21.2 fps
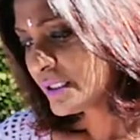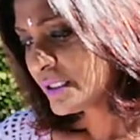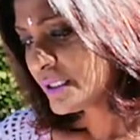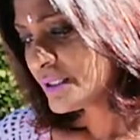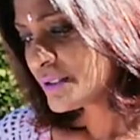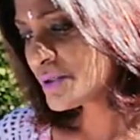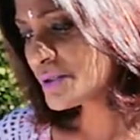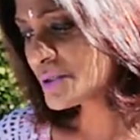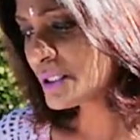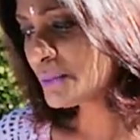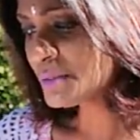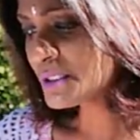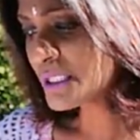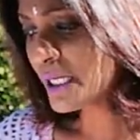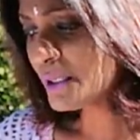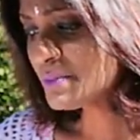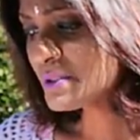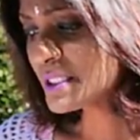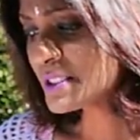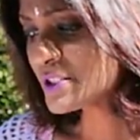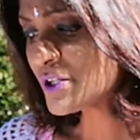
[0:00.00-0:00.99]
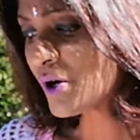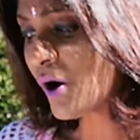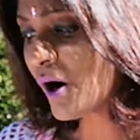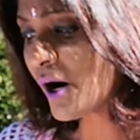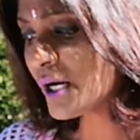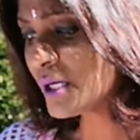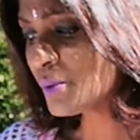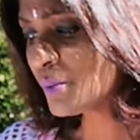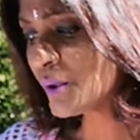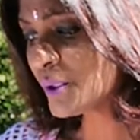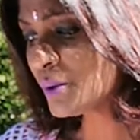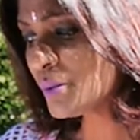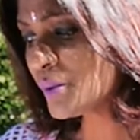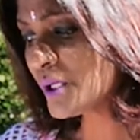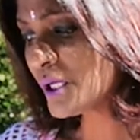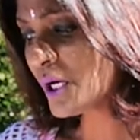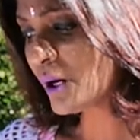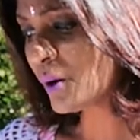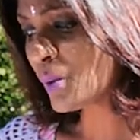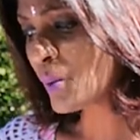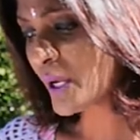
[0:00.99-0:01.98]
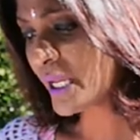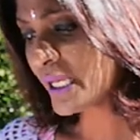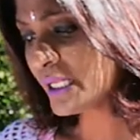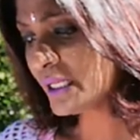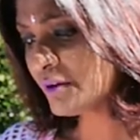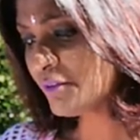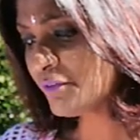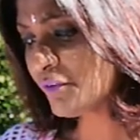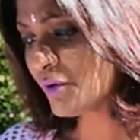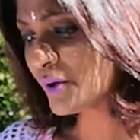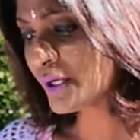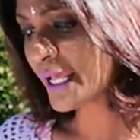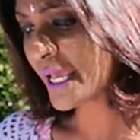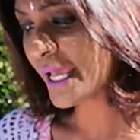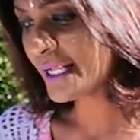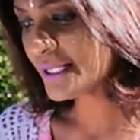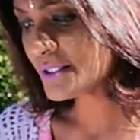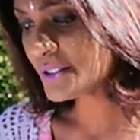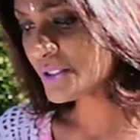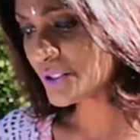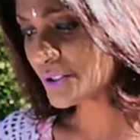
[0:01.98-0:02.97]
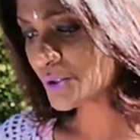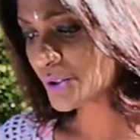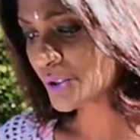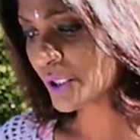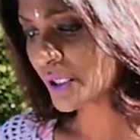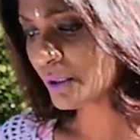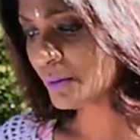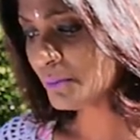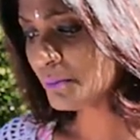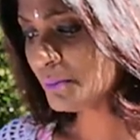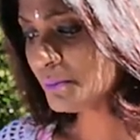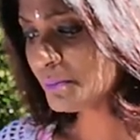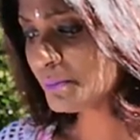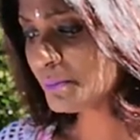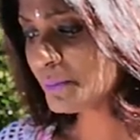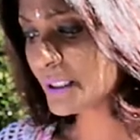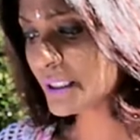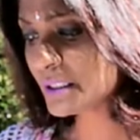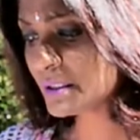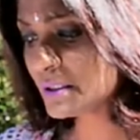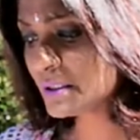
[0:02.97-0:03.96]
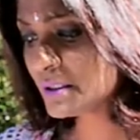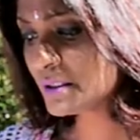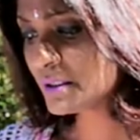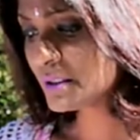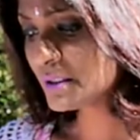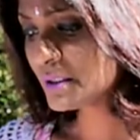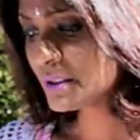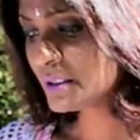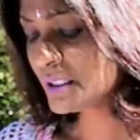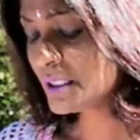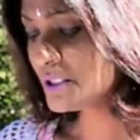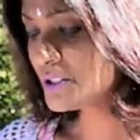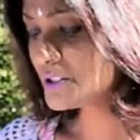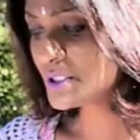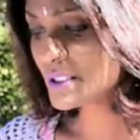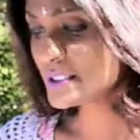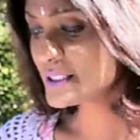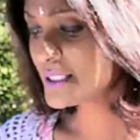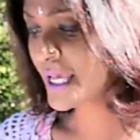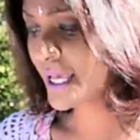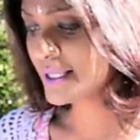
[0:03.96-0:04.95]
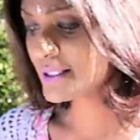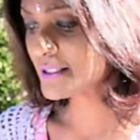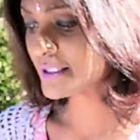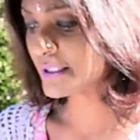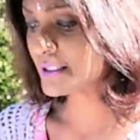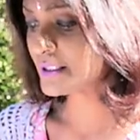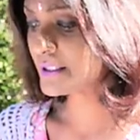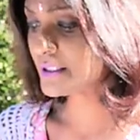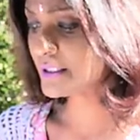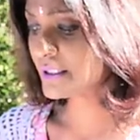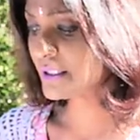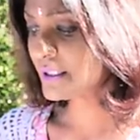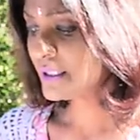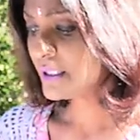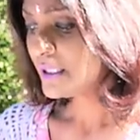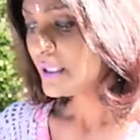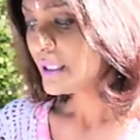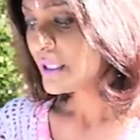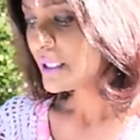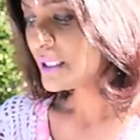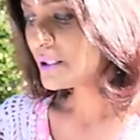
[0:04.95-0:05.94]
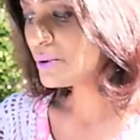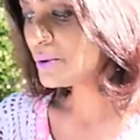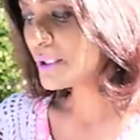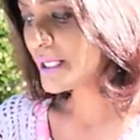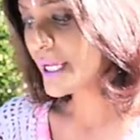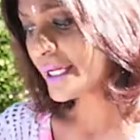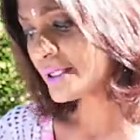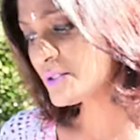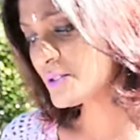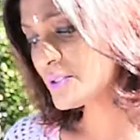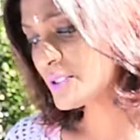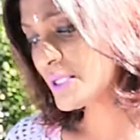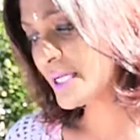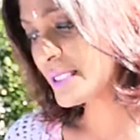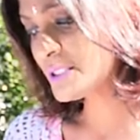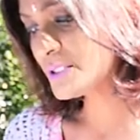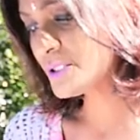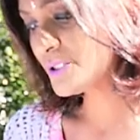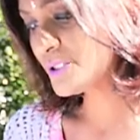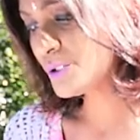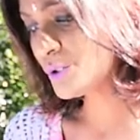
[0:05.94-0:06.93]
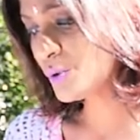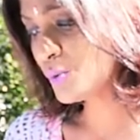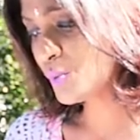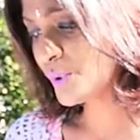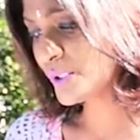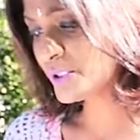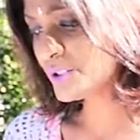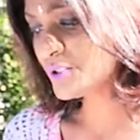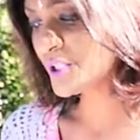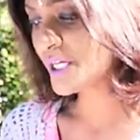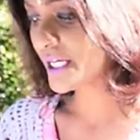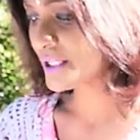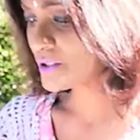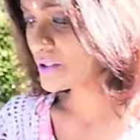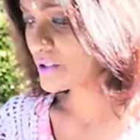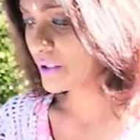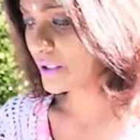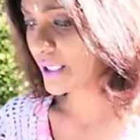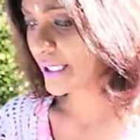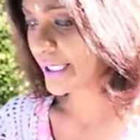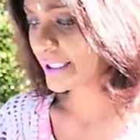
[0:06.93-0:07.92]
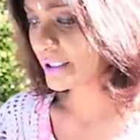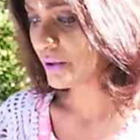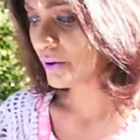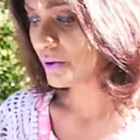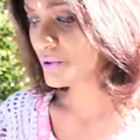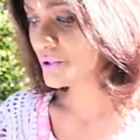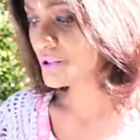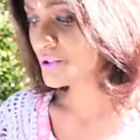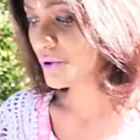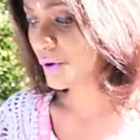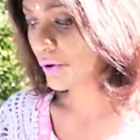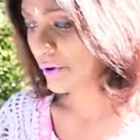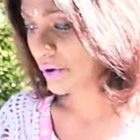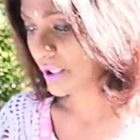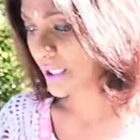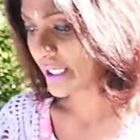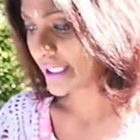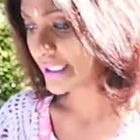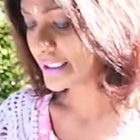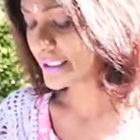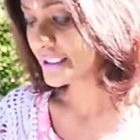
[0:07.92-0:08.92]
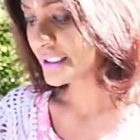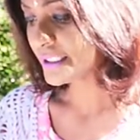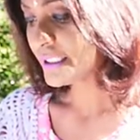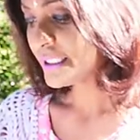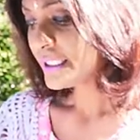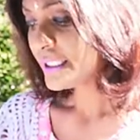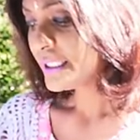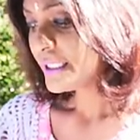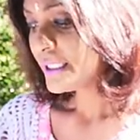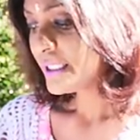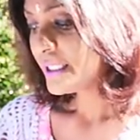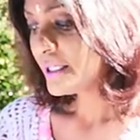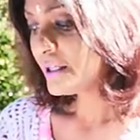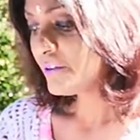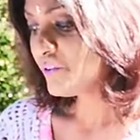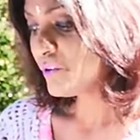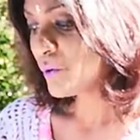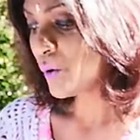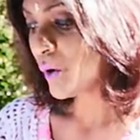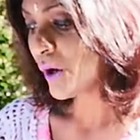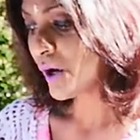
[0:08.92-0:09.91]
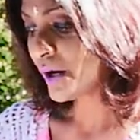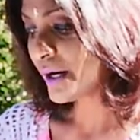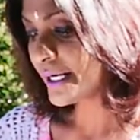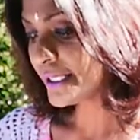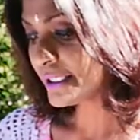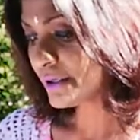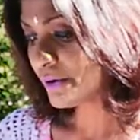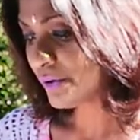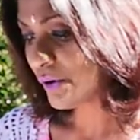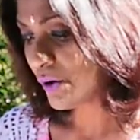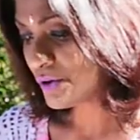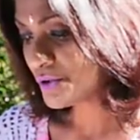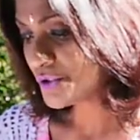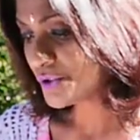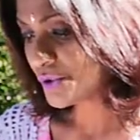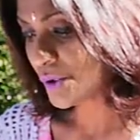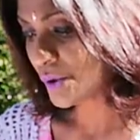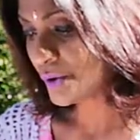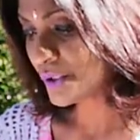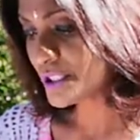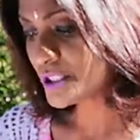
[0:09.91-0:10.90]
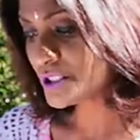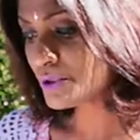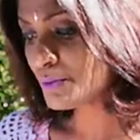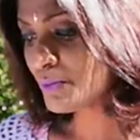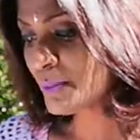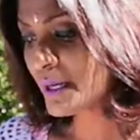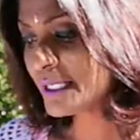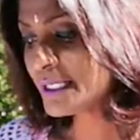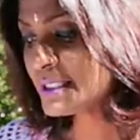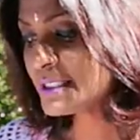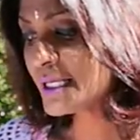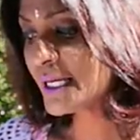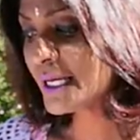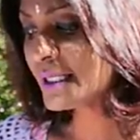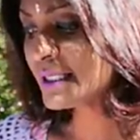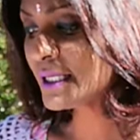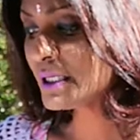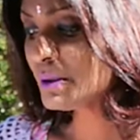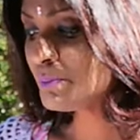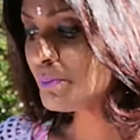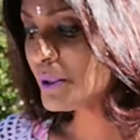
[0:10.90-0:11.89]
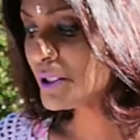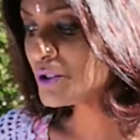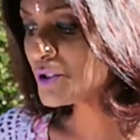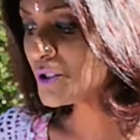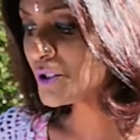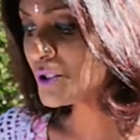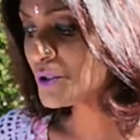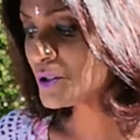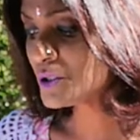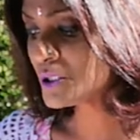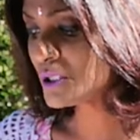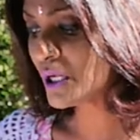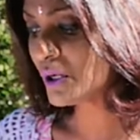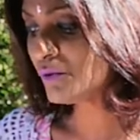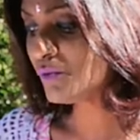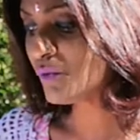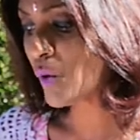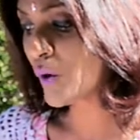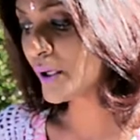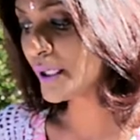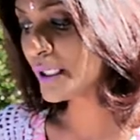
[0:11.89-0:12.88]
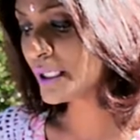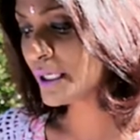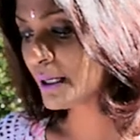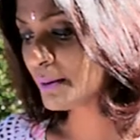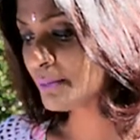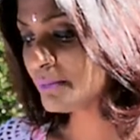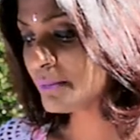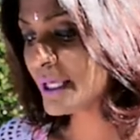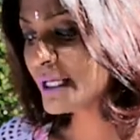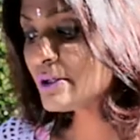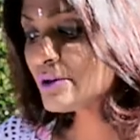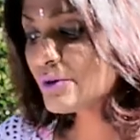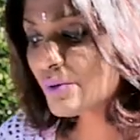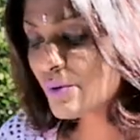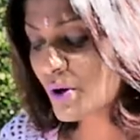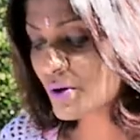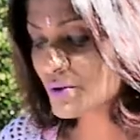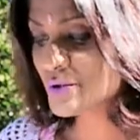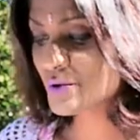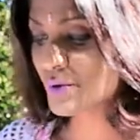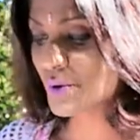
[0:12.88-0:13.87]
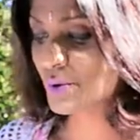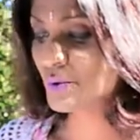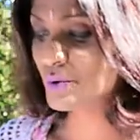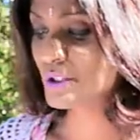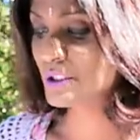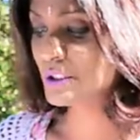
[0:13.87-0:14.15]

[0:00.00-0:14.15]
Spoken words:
So sometimes it's hard when we are waiting for an answer to come, but it just hasn't. A good exercise to do with chastolite or staurolite, if you are at crossroad, is to meditate and picture yourself walking up that crossroad.